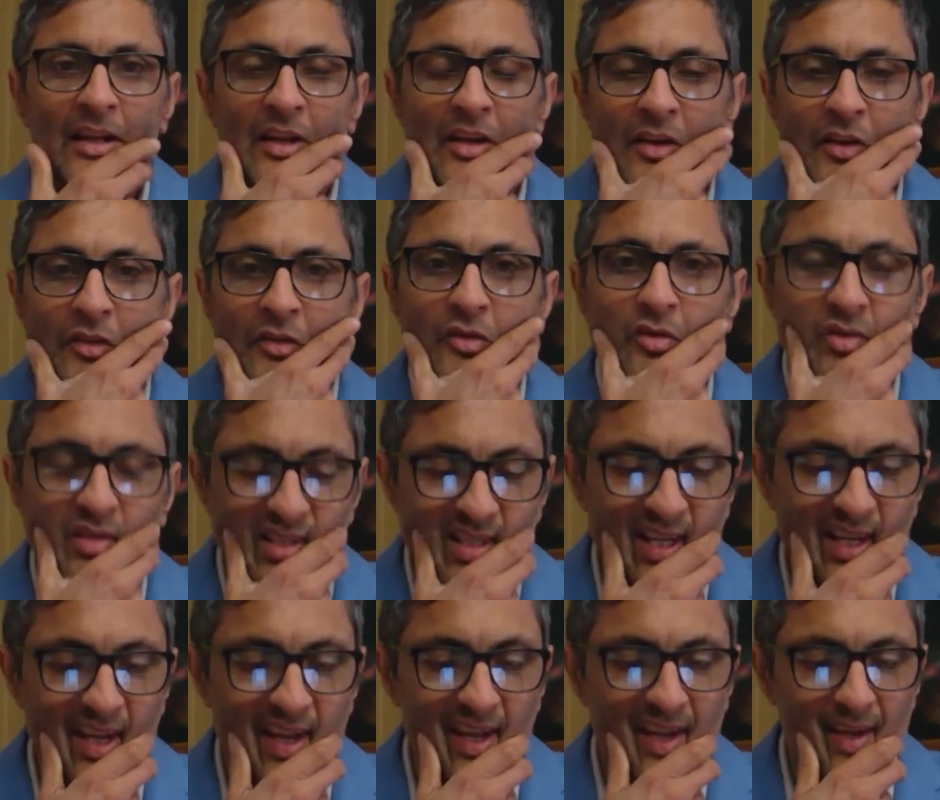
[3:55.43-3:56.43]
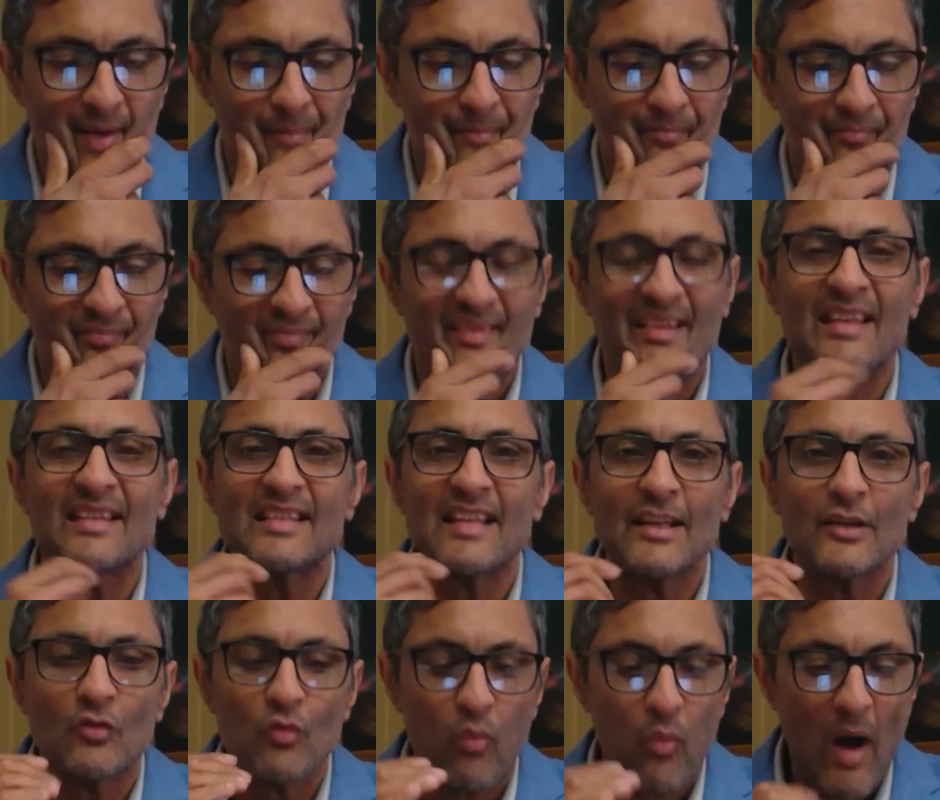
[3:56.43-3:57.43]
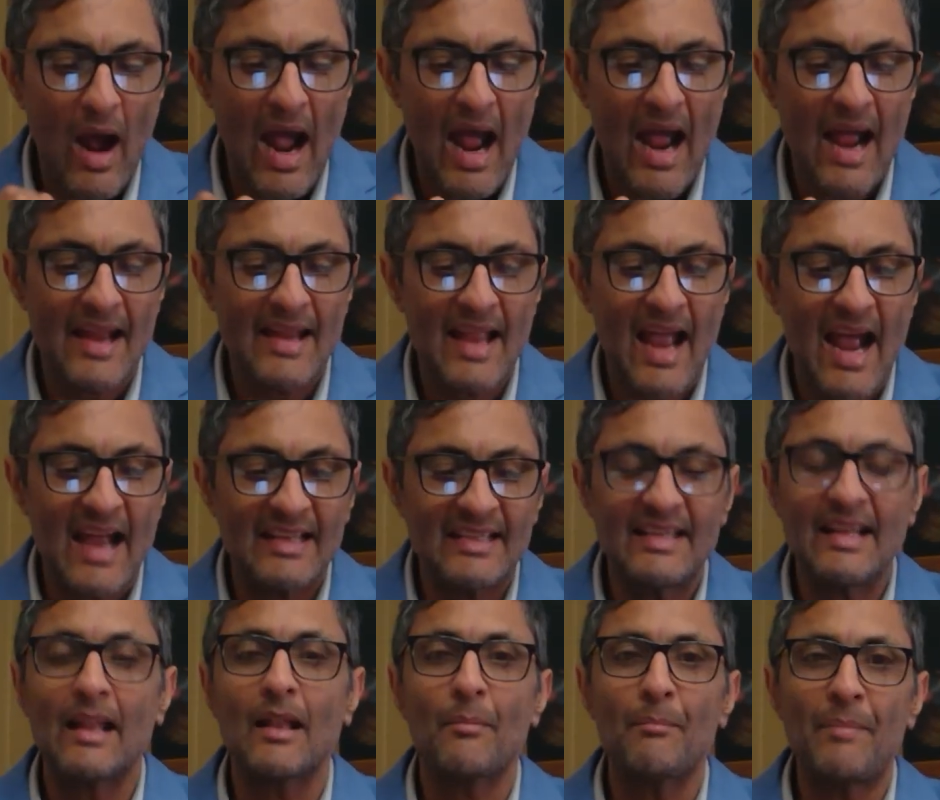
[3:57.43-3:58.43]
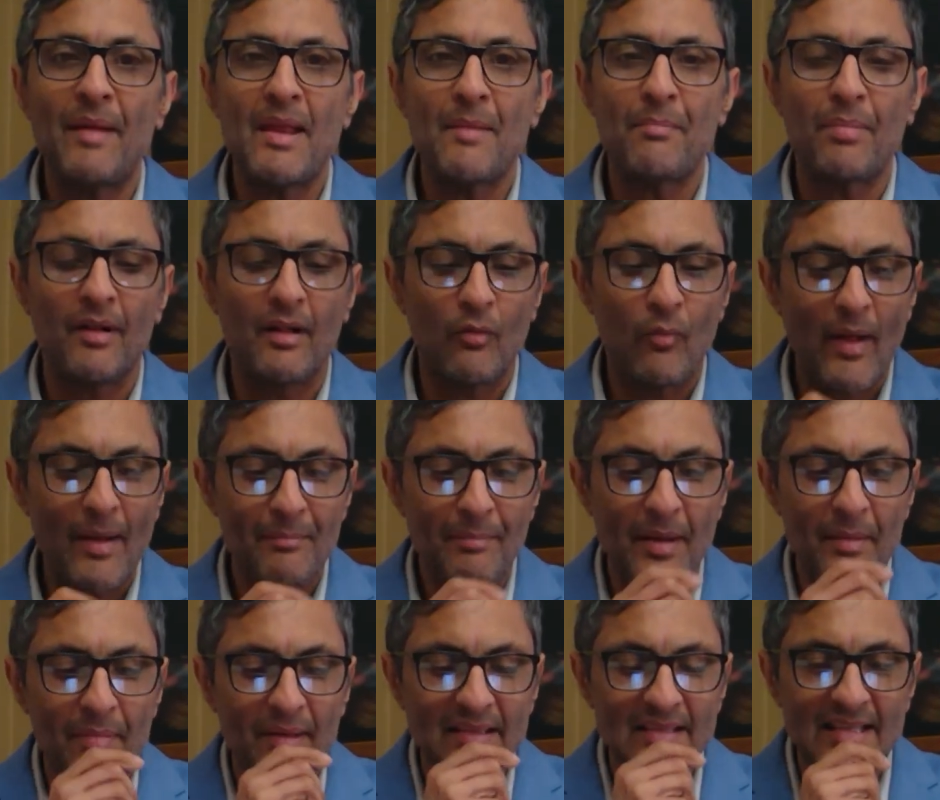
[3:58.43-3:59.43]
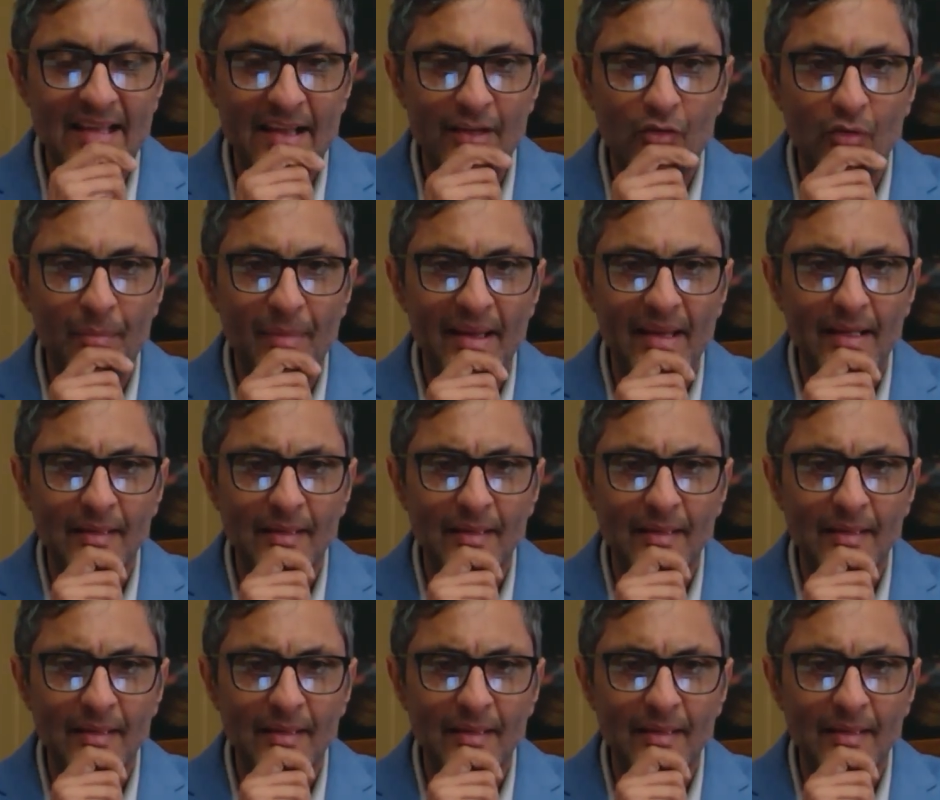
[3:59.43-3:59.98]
You see, this is why I tell people, when people say to me,